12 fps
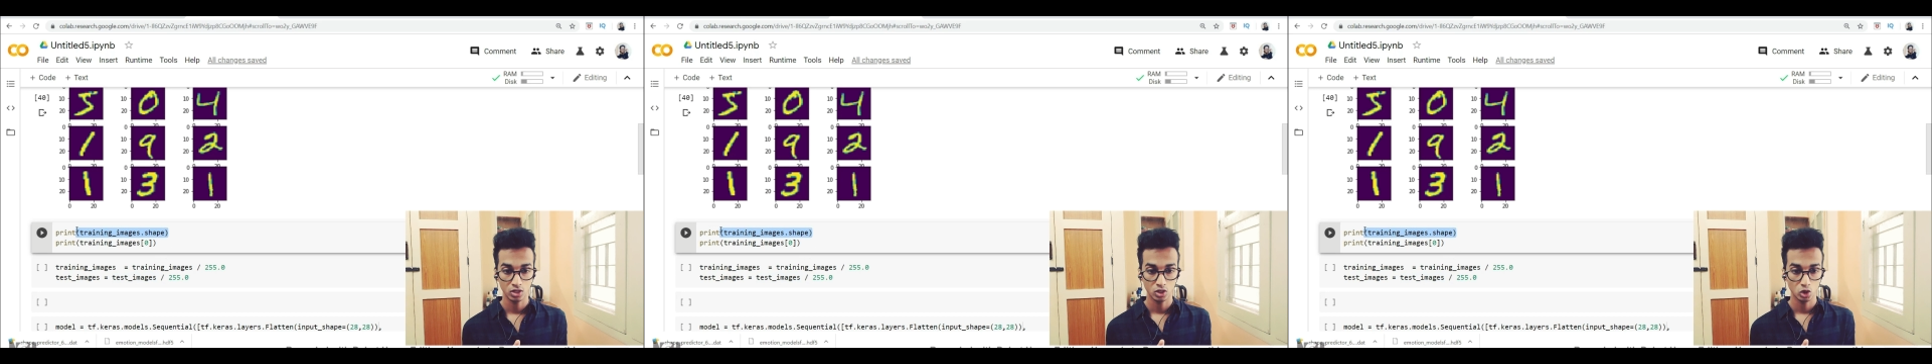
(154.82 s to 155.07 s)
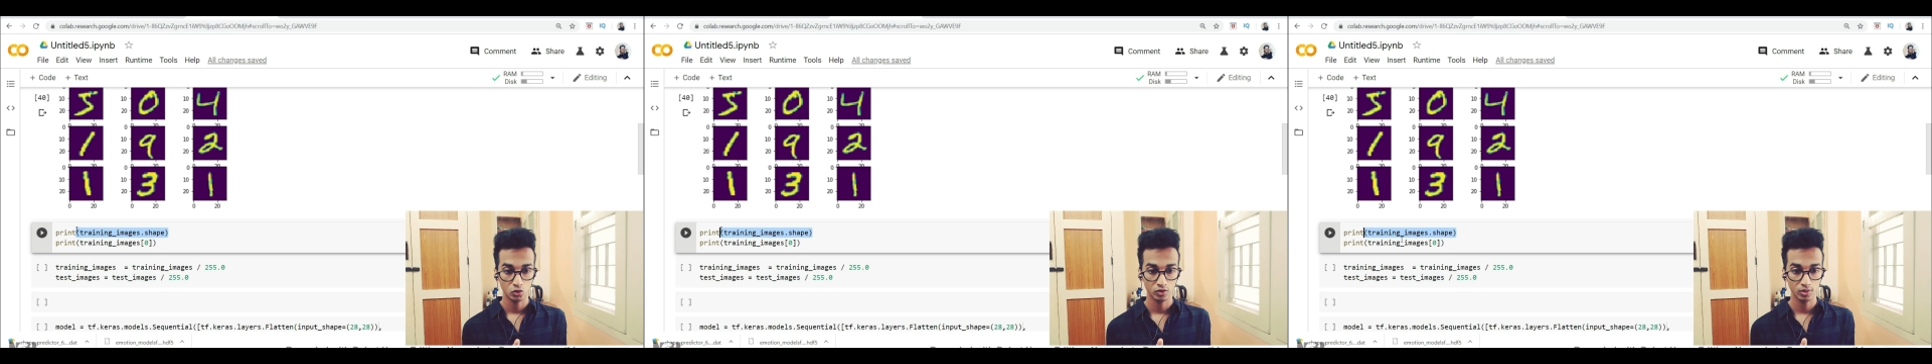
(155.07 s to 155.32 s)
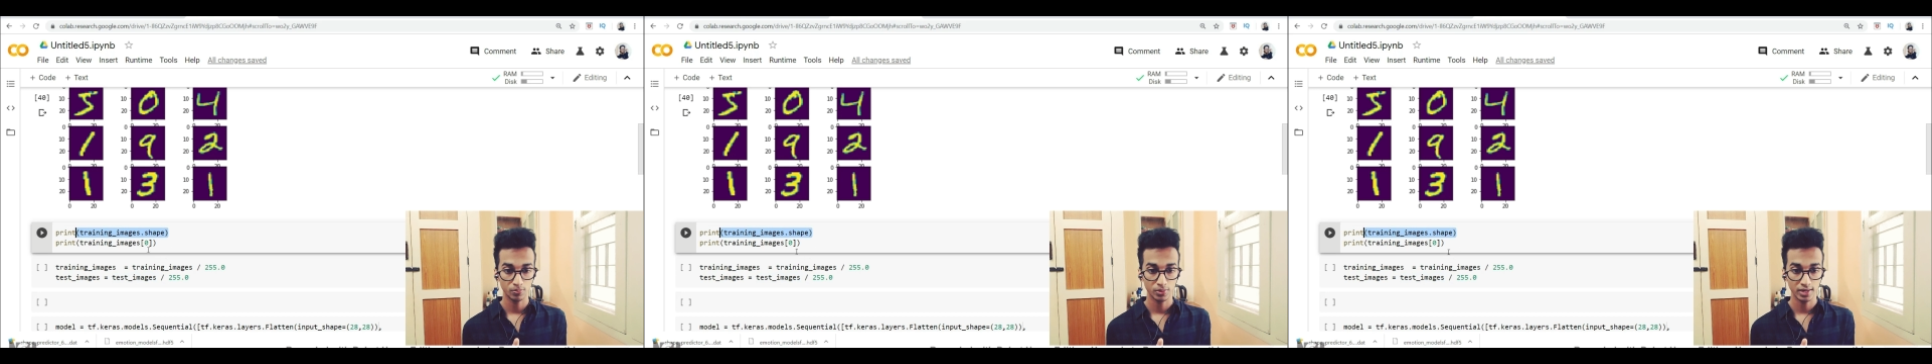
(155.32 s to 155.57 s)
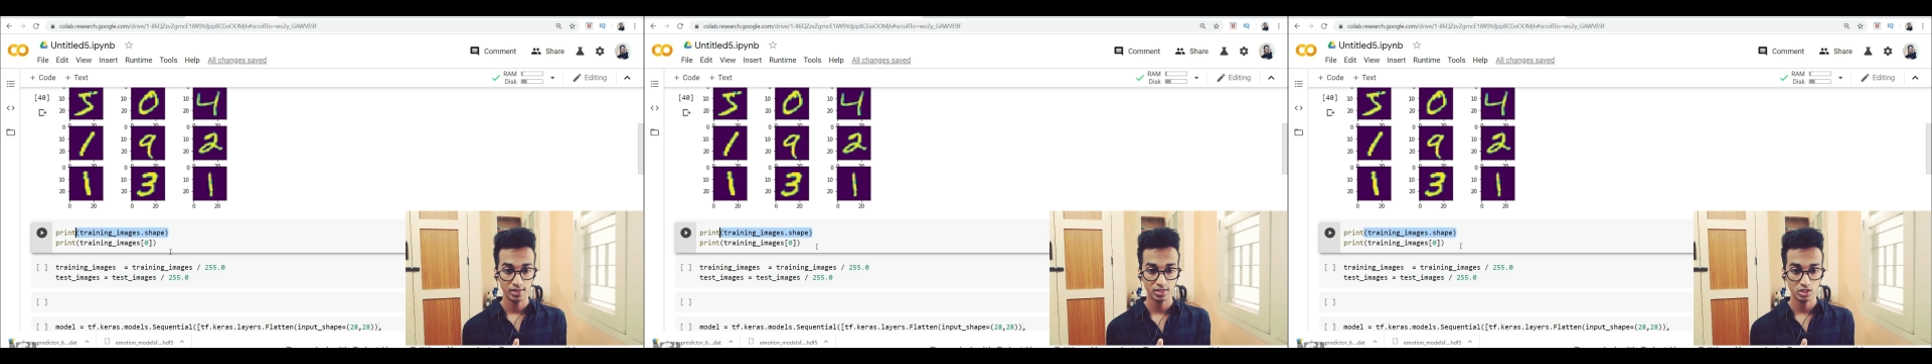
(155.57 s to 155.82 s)
So we
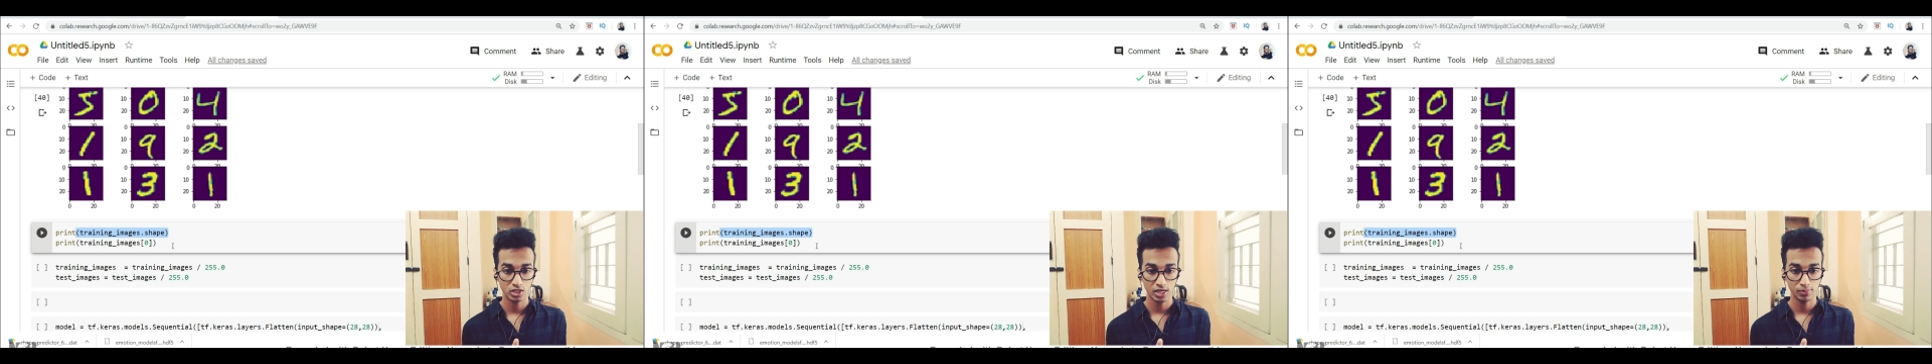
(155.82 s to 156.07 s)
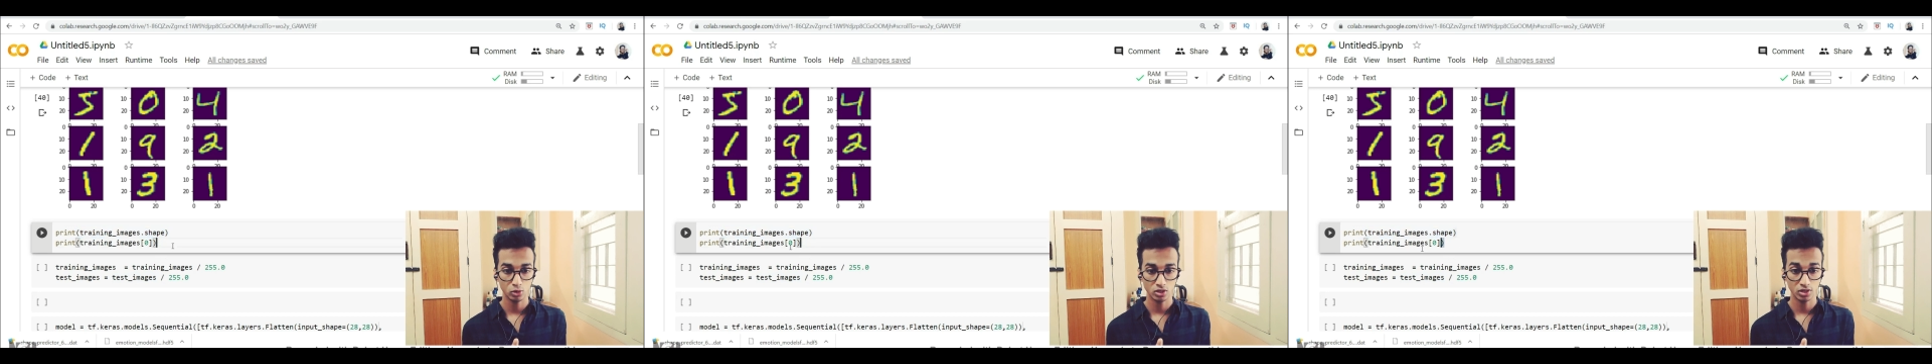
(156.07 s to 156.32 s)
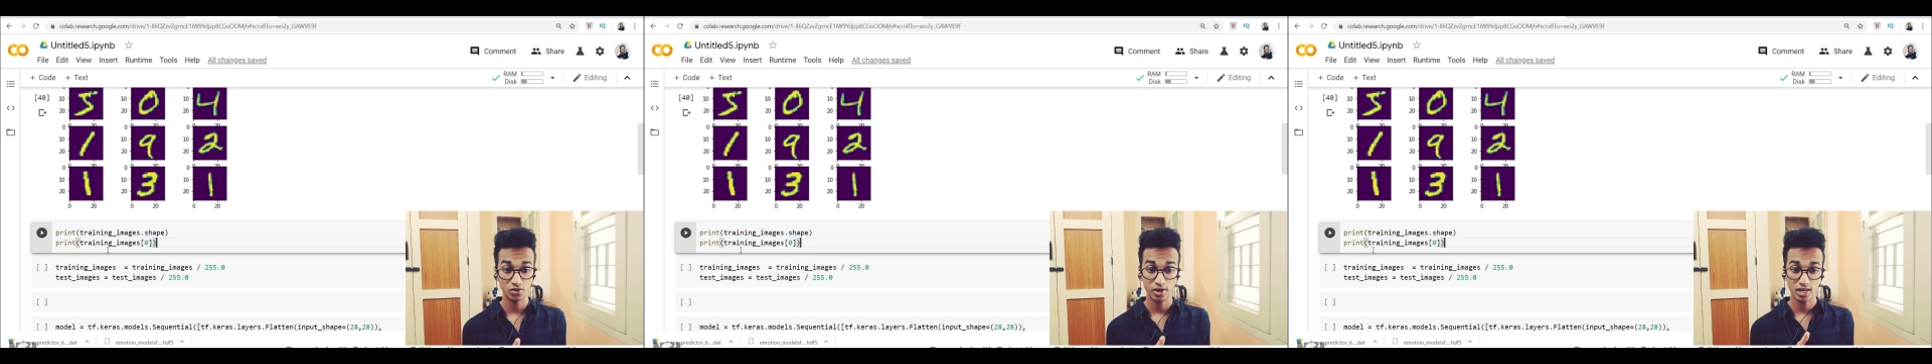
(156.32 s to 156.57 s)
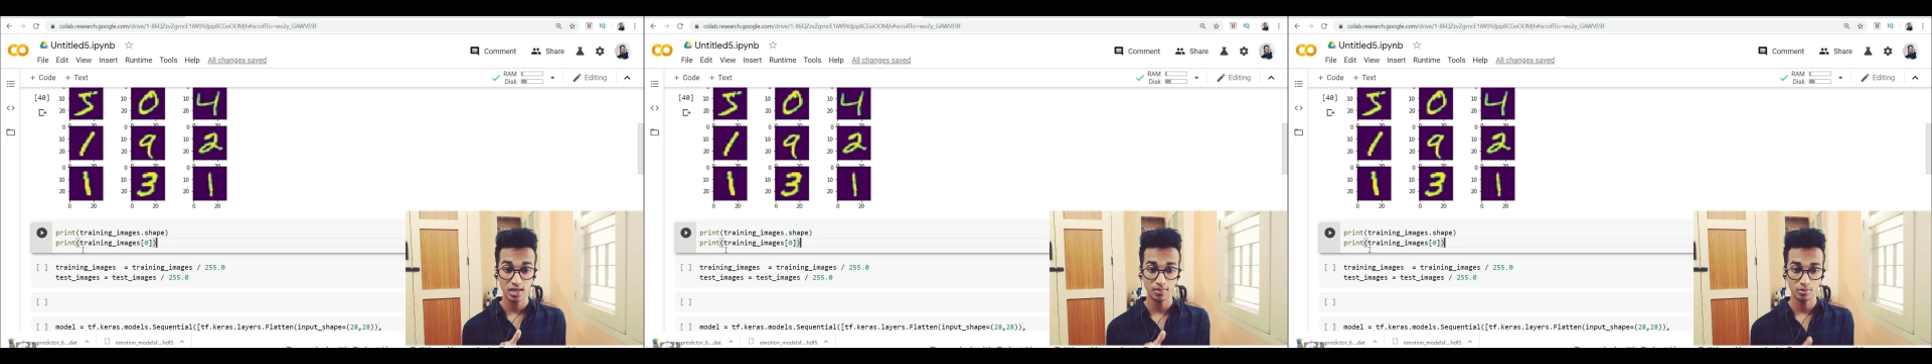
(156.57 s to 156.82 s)
print the shape using
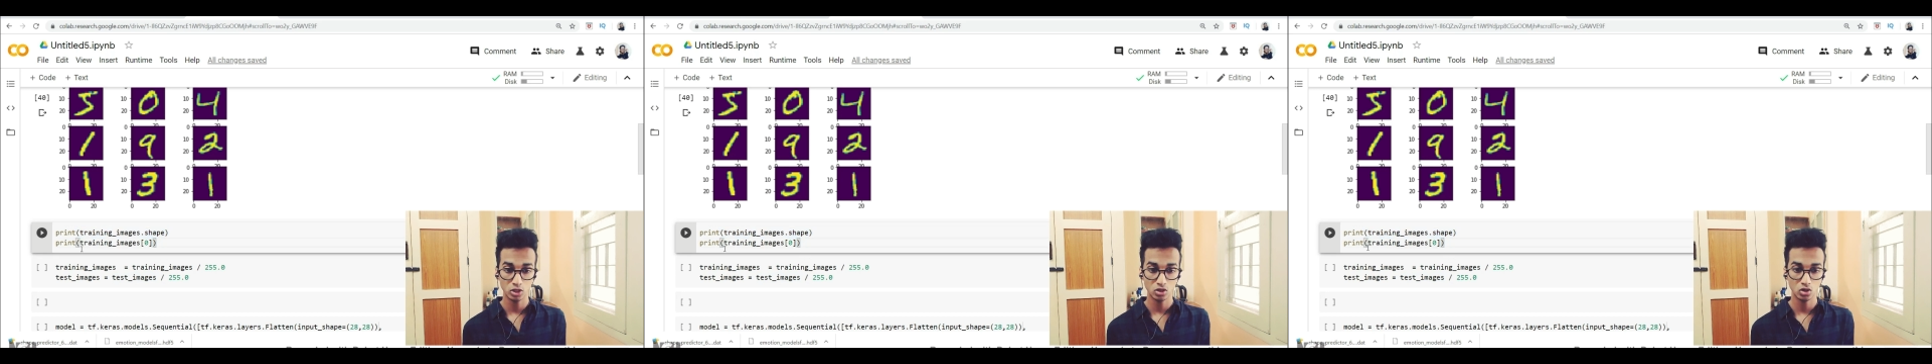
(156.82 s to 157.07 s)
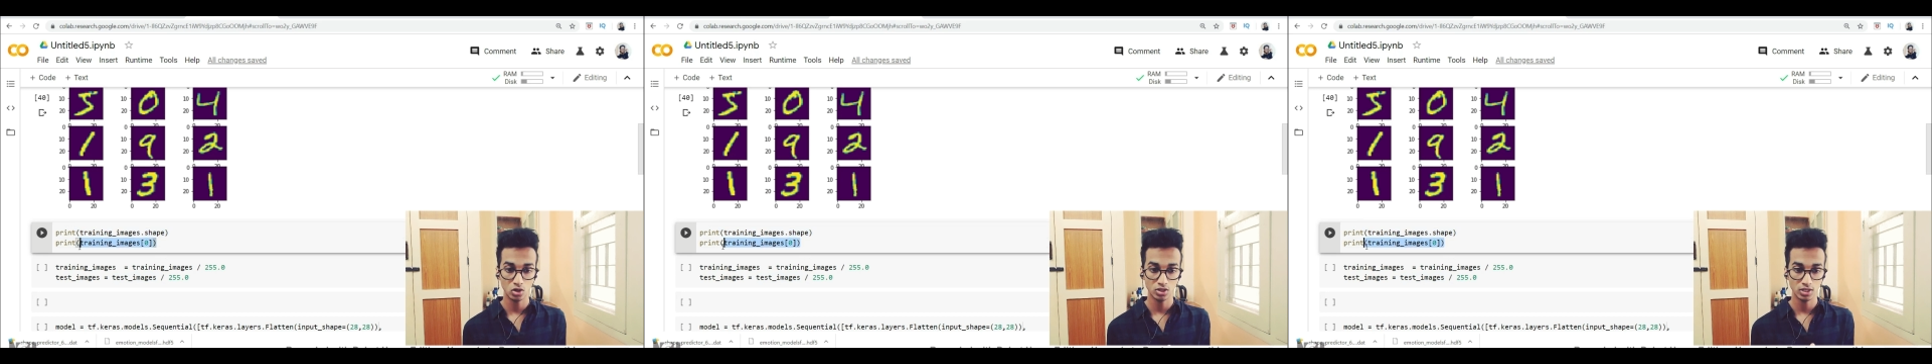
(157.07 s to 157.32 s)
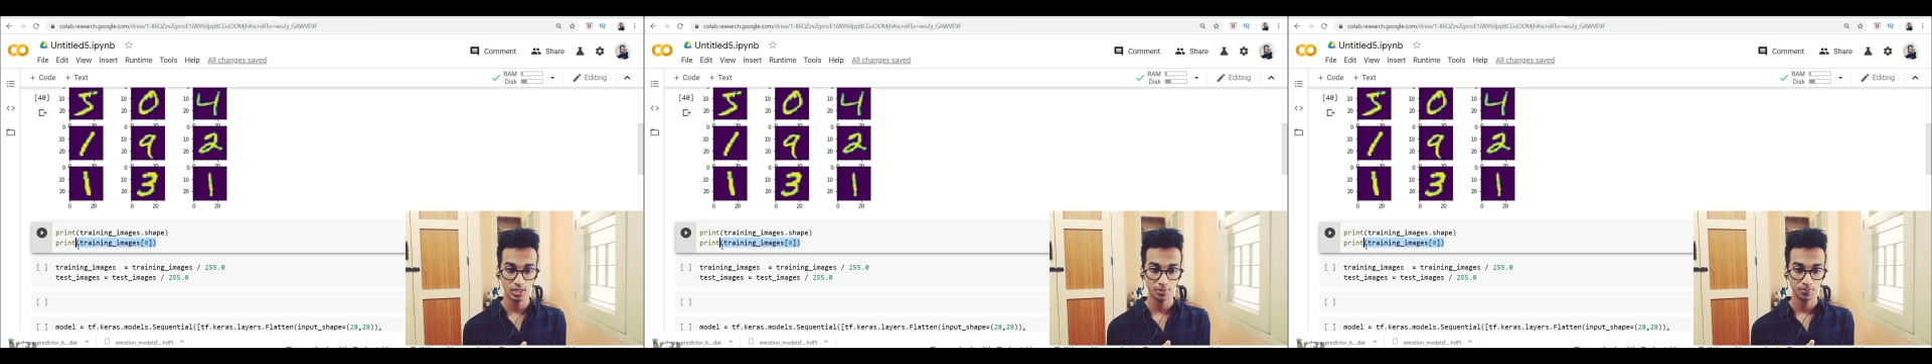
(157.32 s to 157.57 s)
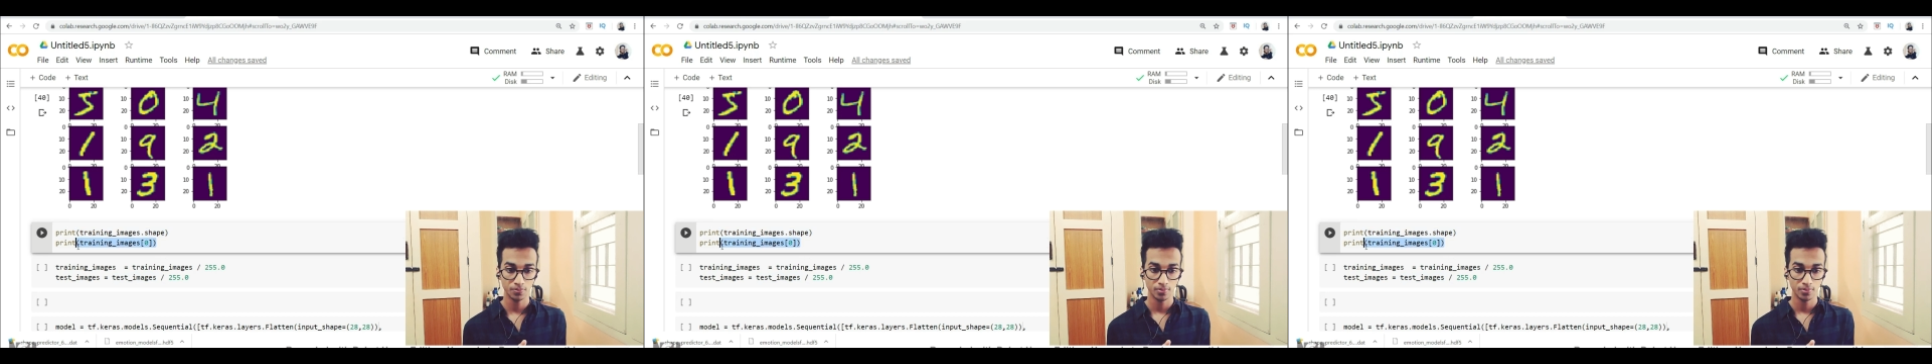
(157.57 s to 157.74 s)
training images.shape